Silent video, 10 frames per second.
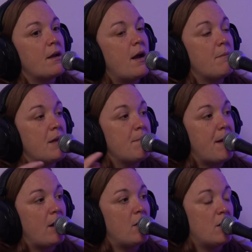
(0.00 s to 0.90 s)
coming
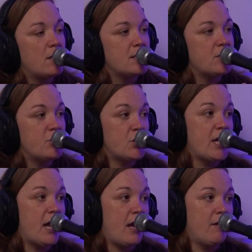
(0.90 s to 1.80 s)
back on as a
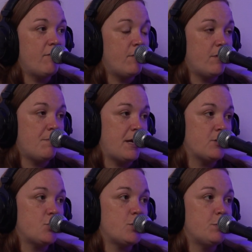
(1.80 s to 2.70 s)
GA for a
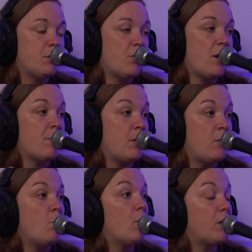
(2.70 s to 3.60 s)
master's program and
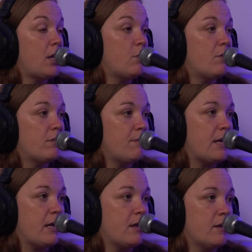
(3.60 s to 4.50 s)
in working with
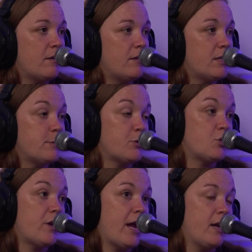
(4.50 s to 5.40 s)
me in the
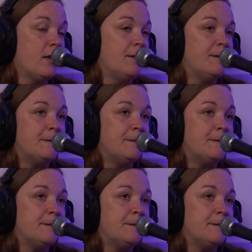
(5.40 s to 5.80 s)
special ed.